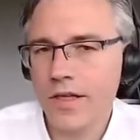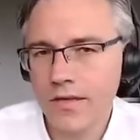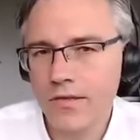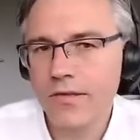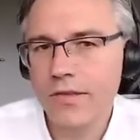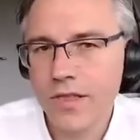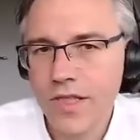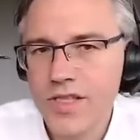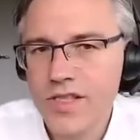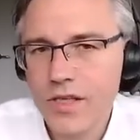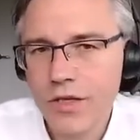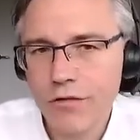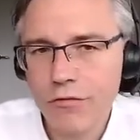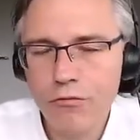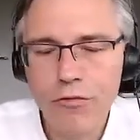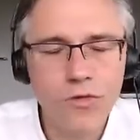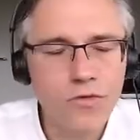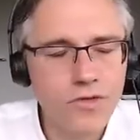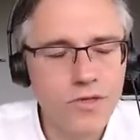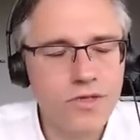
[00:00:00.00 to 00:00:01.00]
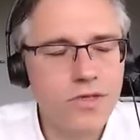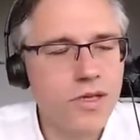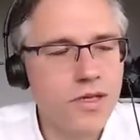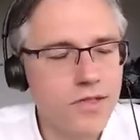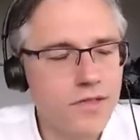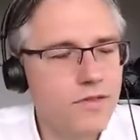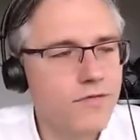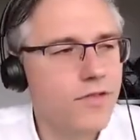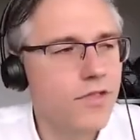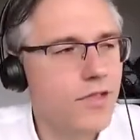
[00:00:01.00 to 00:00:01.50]
these are
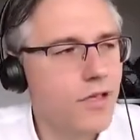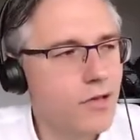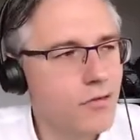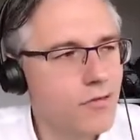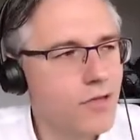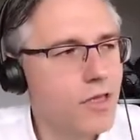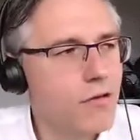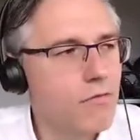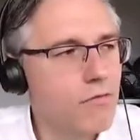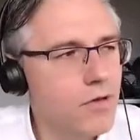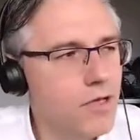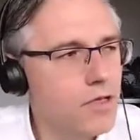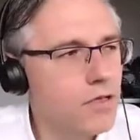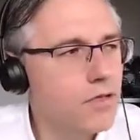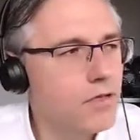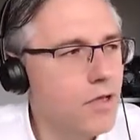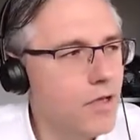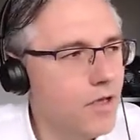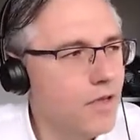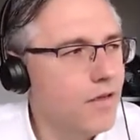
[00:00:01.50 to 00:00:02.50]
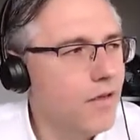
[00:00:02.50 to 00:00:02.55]
quantitative, so they will